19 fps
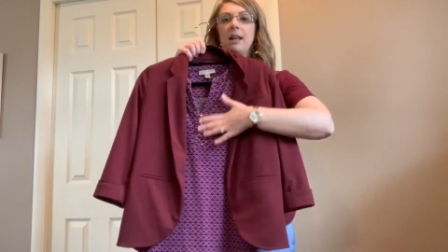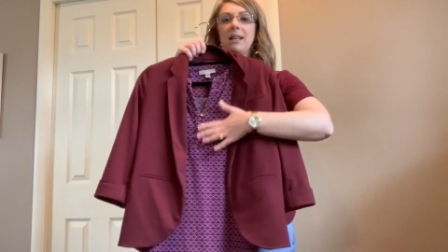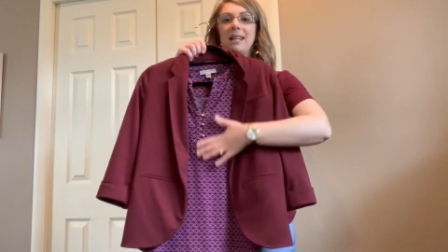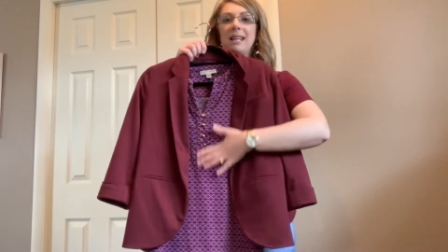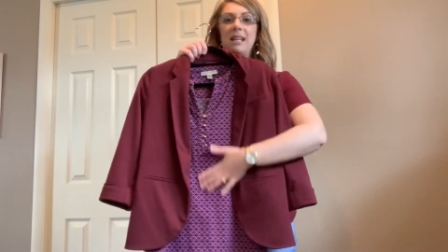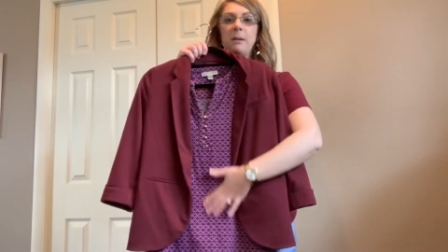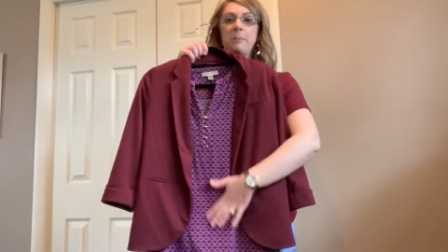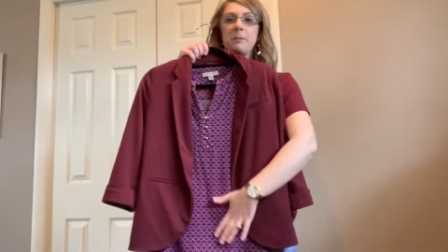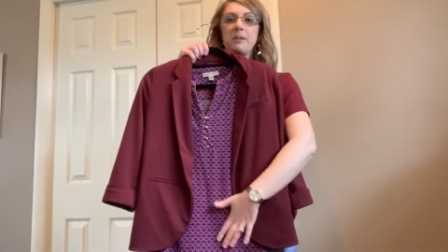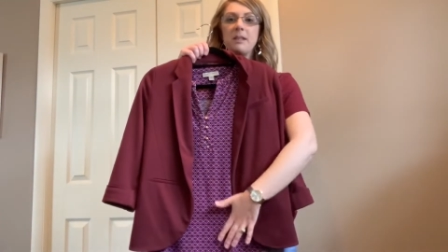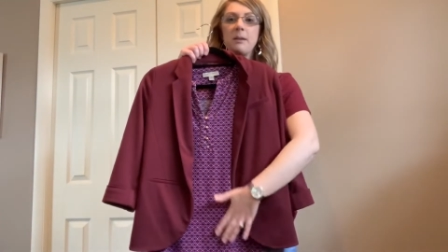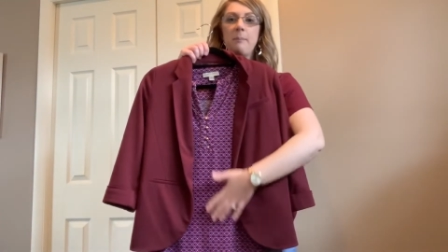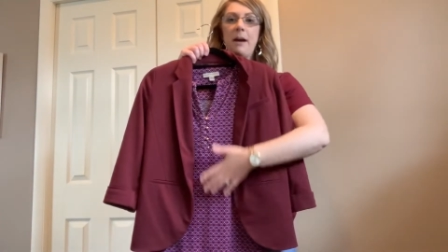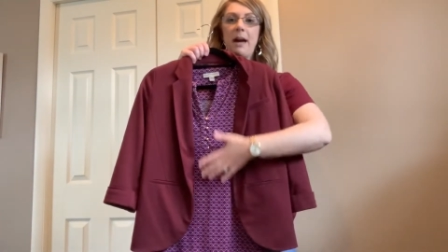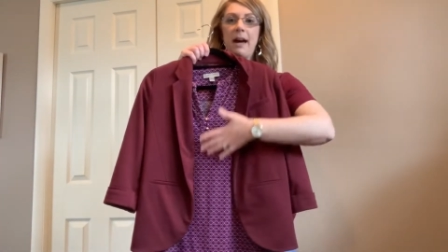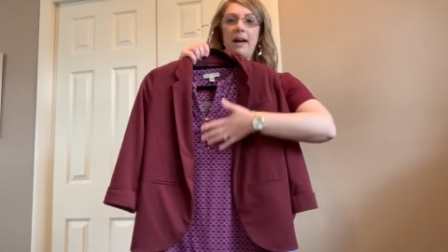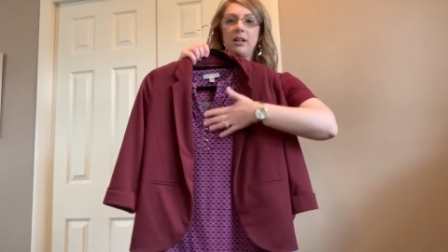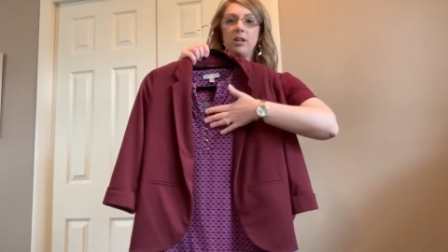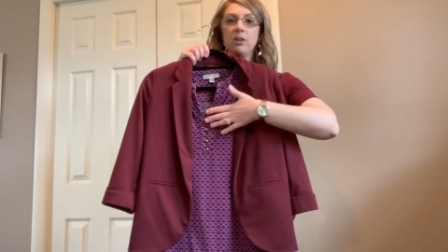keeps the
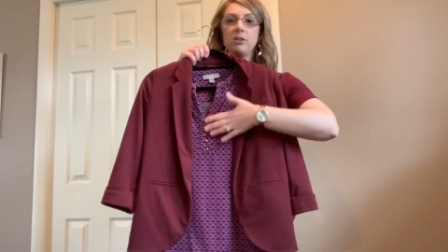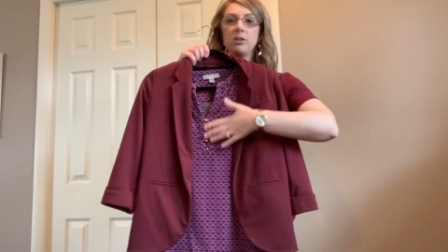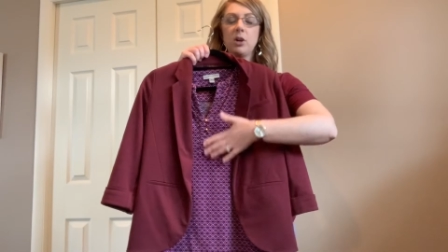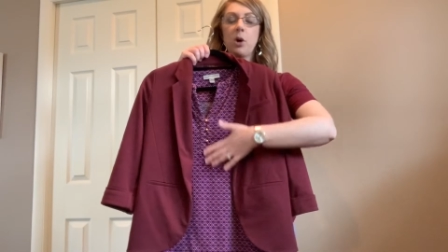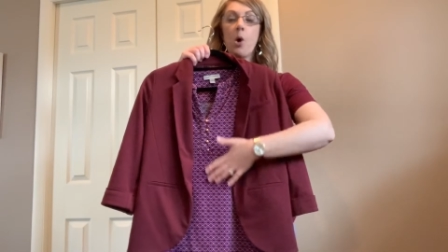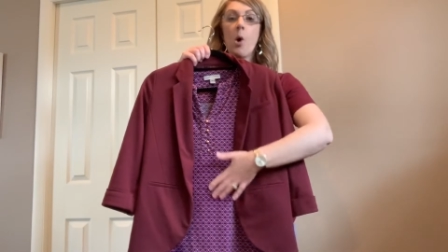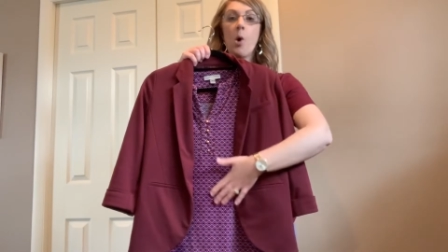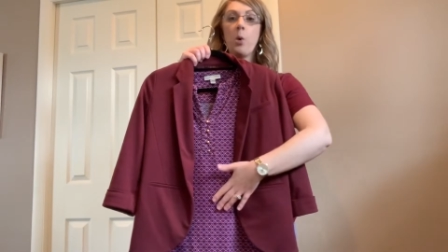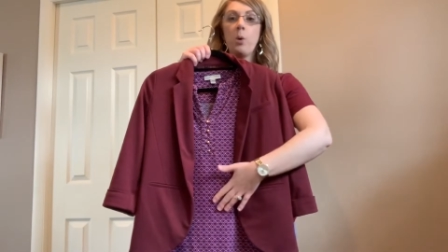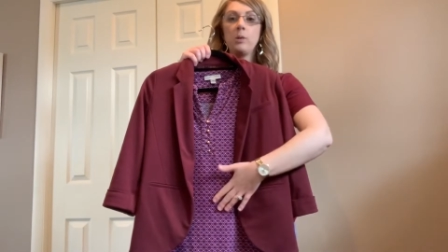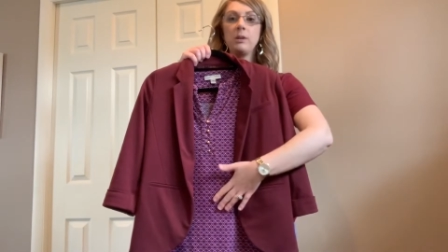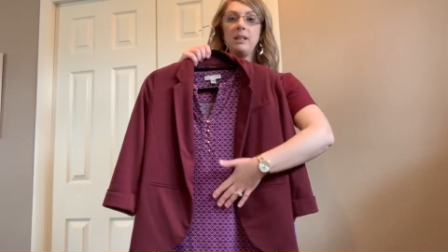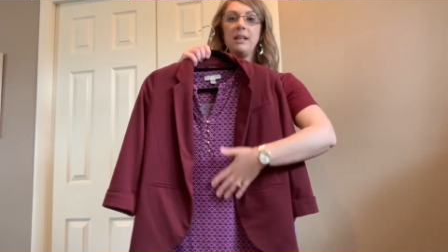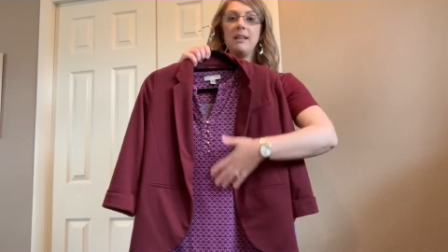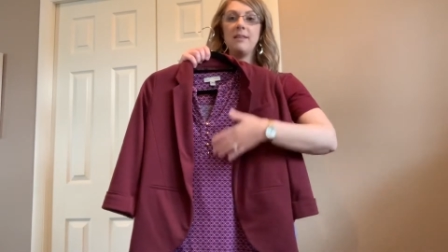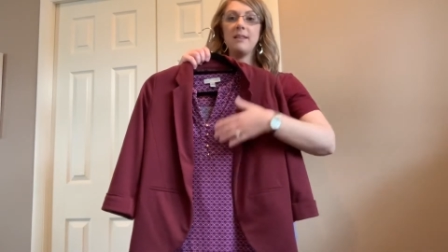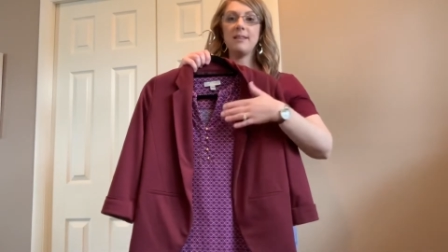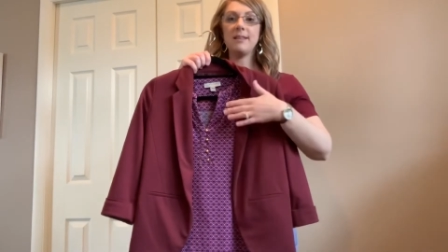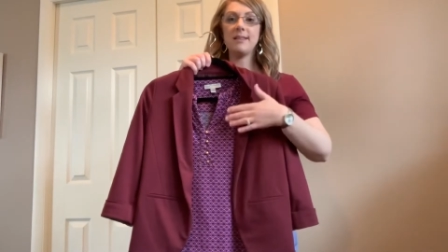pattern to
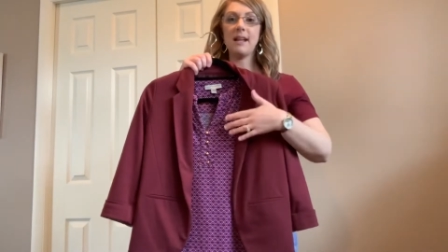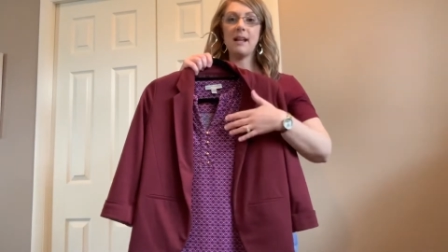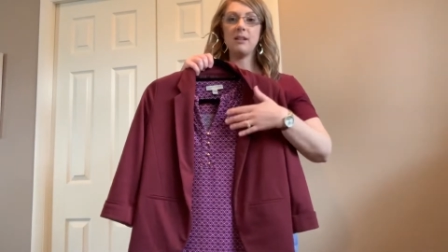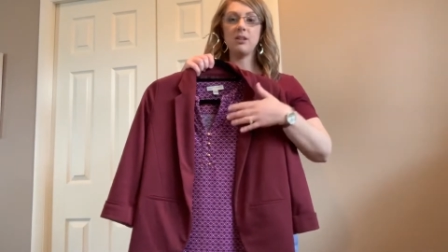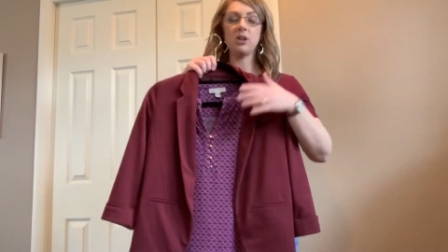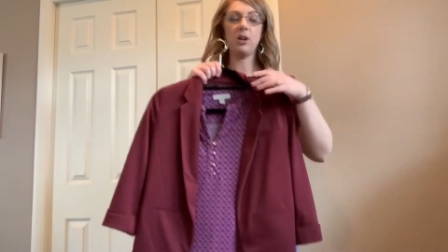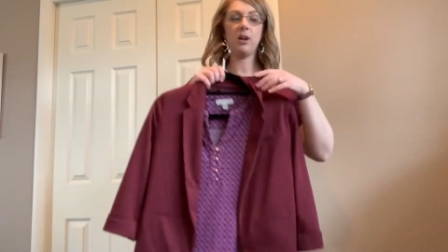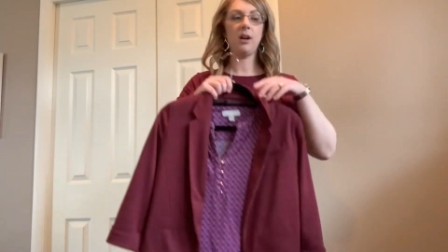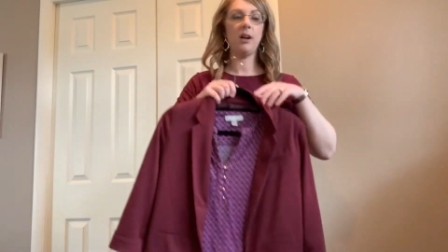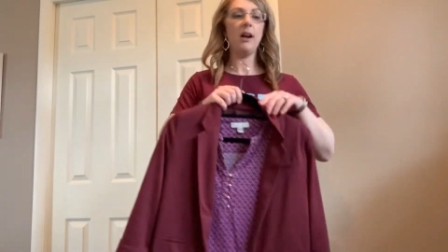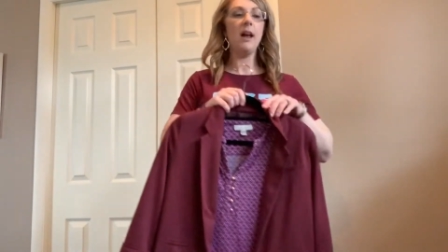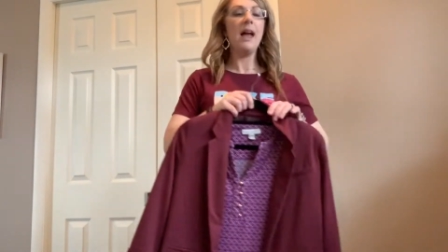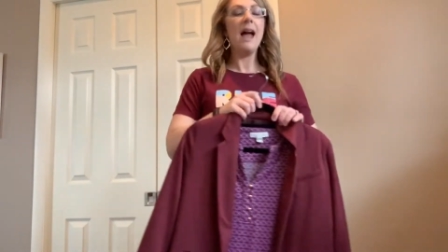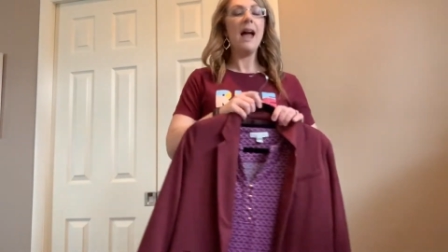only the center,